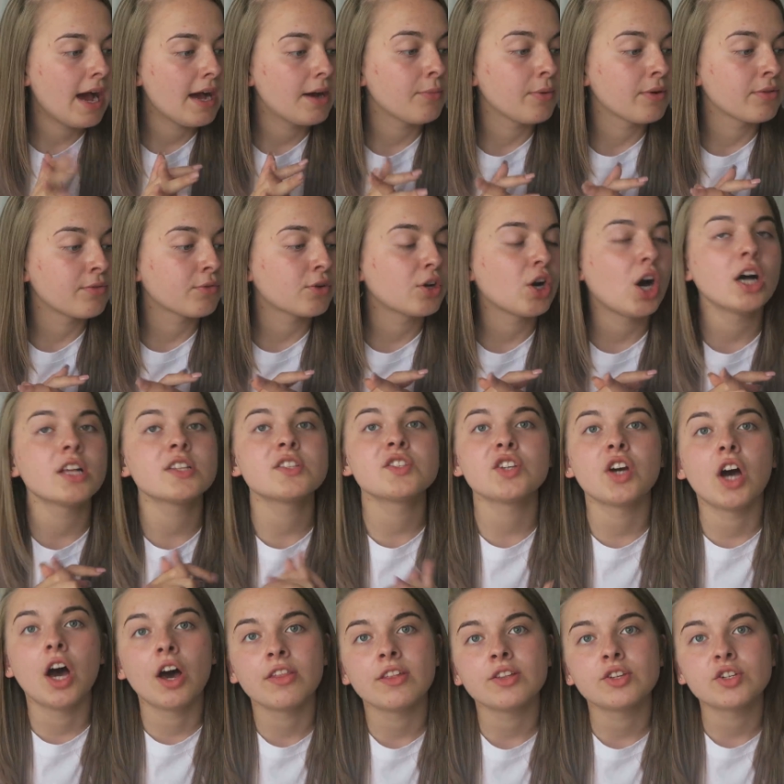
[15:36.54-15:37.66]
With regards
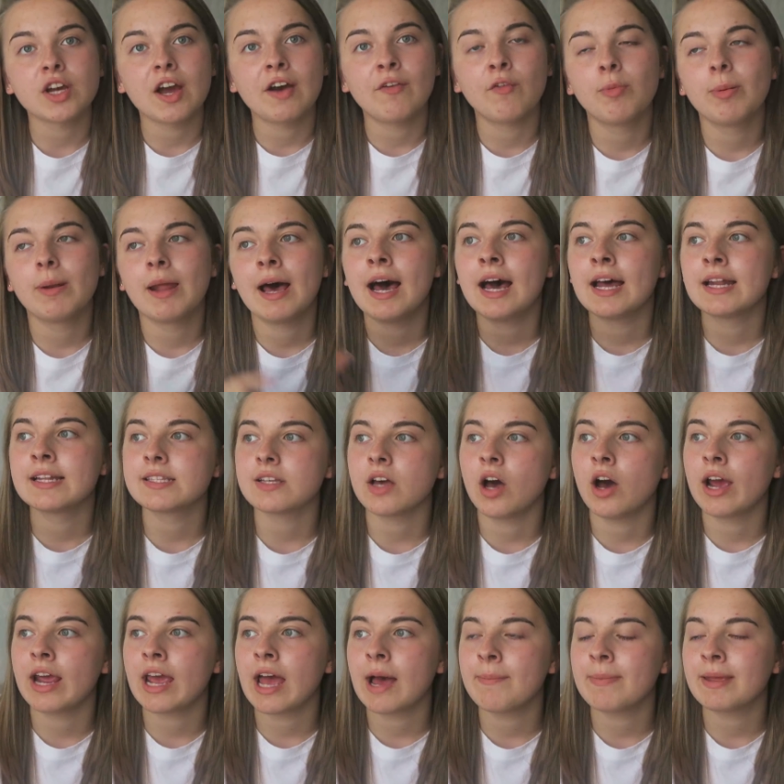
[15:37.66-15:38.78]
to other travel plans,
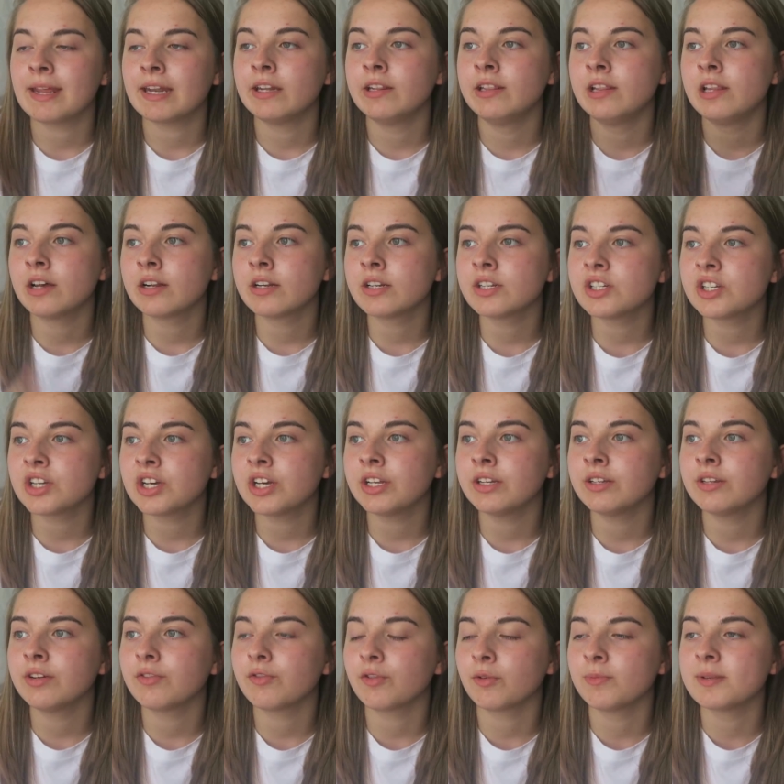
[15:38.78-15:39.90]
I am in
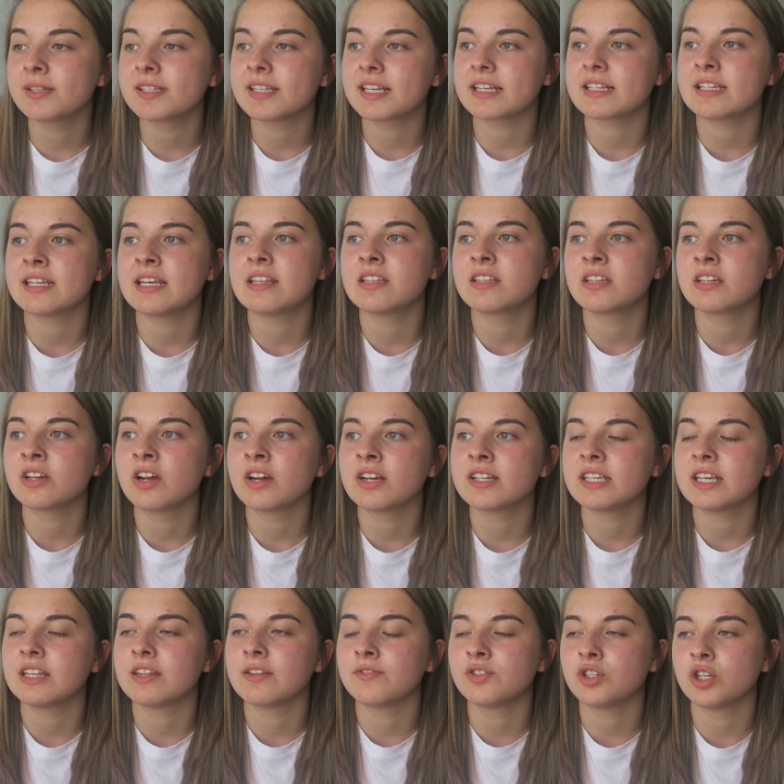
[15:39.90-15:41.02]
London from the 16th to the
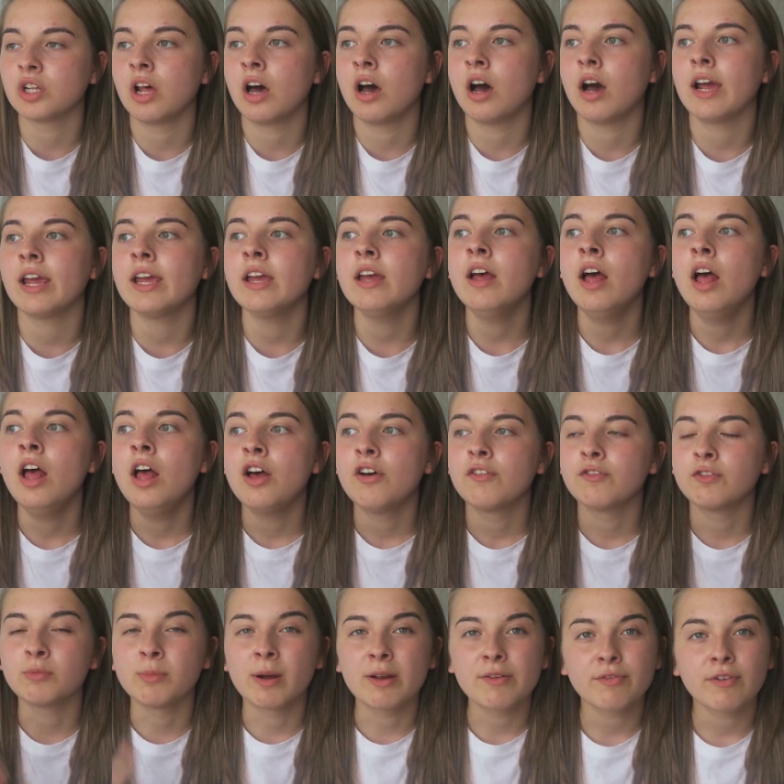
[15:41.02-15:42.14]
19th of July
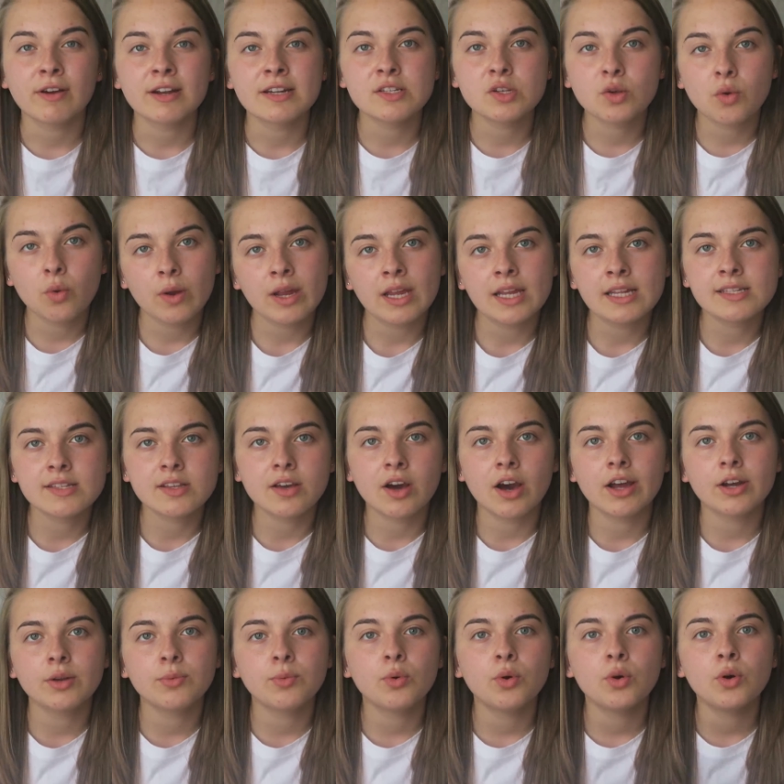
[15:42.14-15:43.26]
for my friend's Queen's
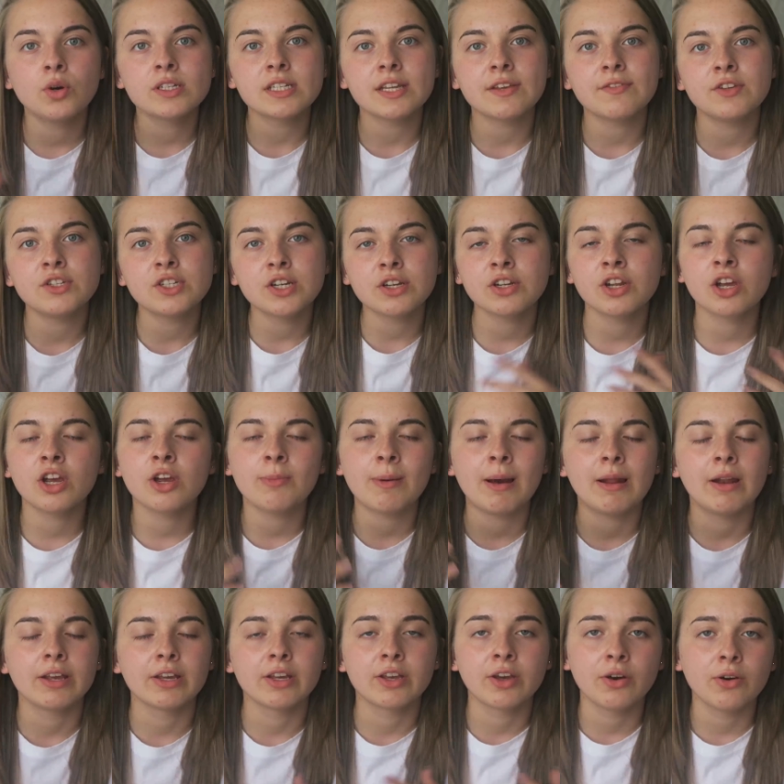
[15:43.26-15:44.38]
Guide Award. If you don't know
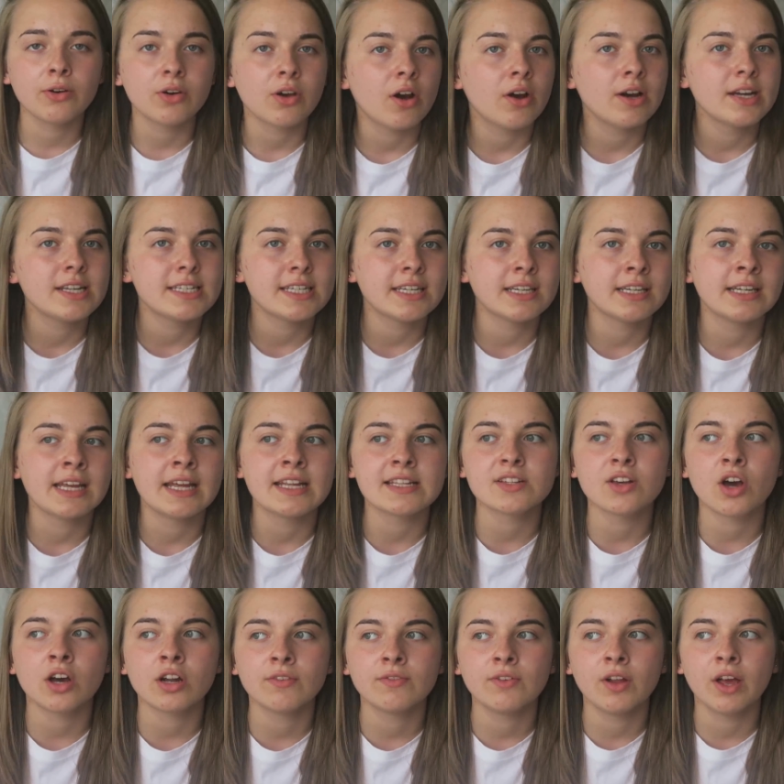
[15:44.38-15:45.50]
about like girl guide, it's
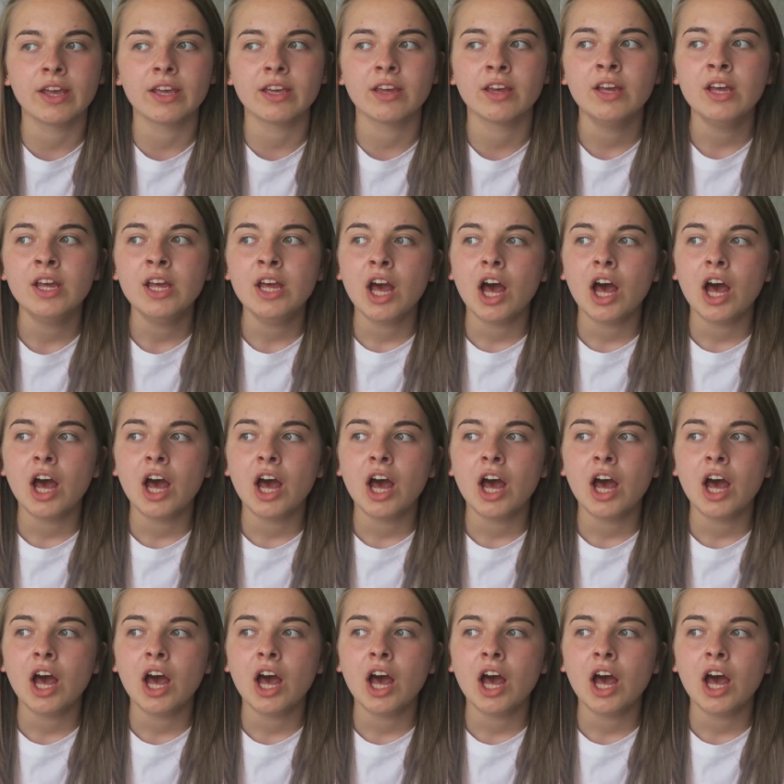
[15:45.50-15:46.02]
kind of like